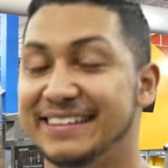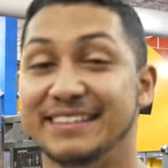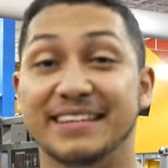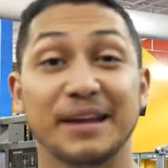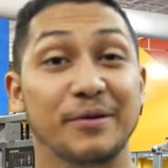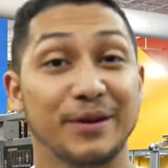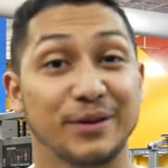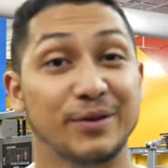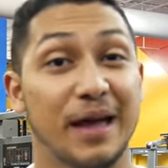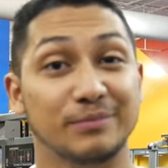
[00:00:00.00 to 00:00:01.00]
Today we're gonna
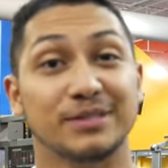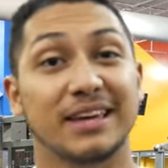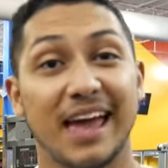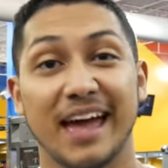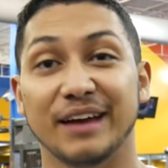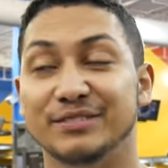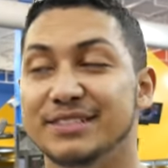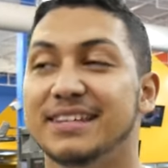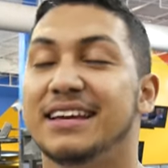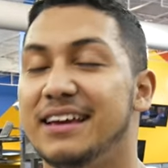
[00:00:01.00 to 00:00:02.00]
do abs and calves.
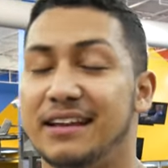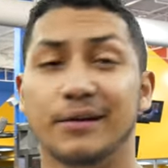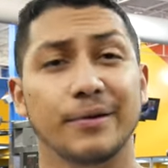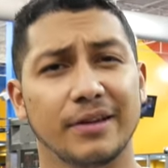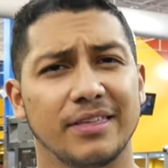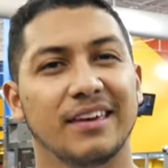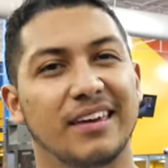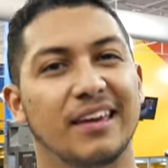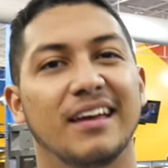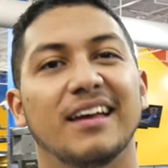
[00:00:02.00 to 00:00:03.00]
I know what you're
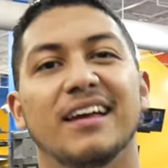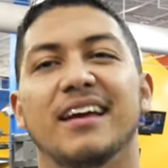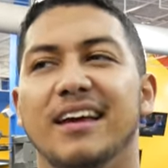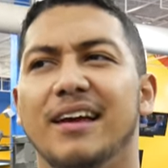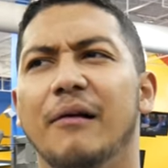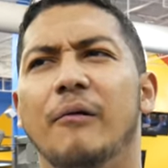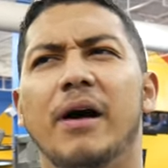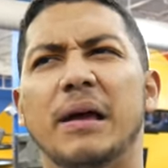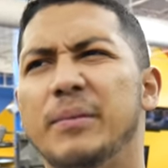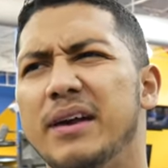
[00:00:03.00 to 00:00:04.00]
thinking.
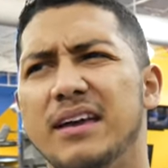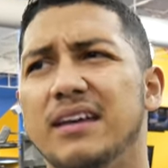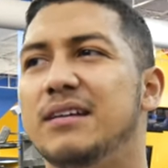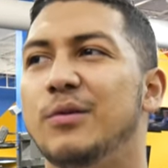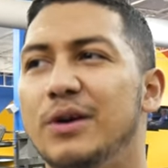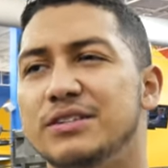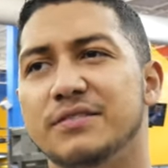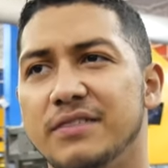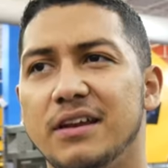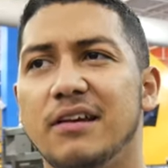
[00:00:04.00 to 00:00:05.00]
Why am I gonna watch
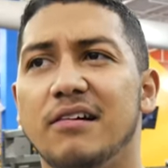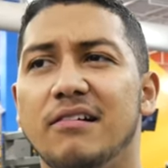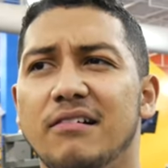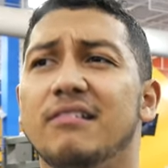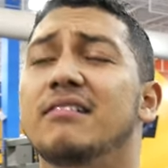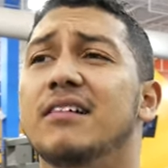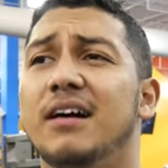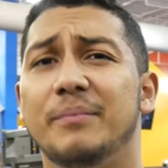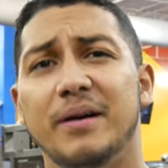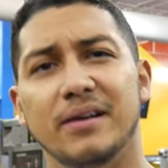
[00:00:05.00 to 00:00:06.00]
a video
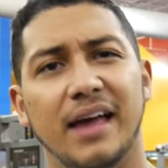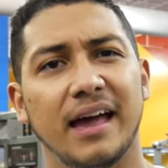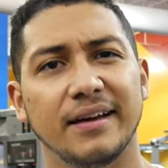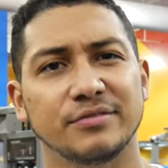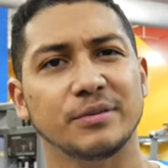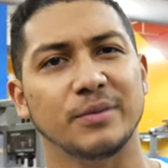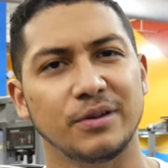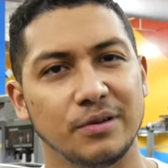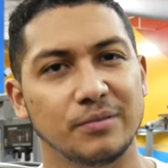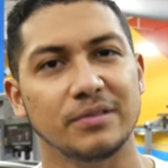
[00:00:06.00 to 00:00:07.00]
about calves from a
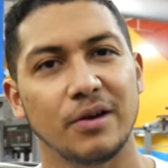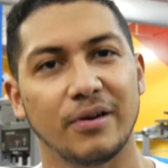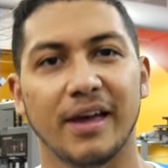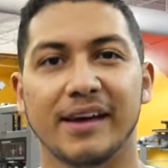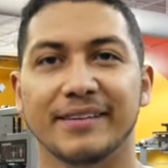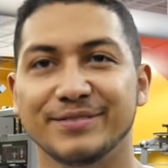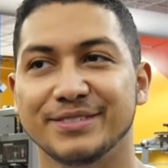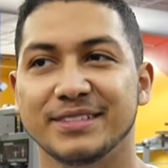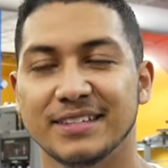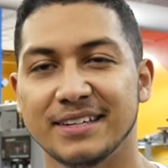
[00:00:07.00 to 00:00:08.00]
dude with no calves?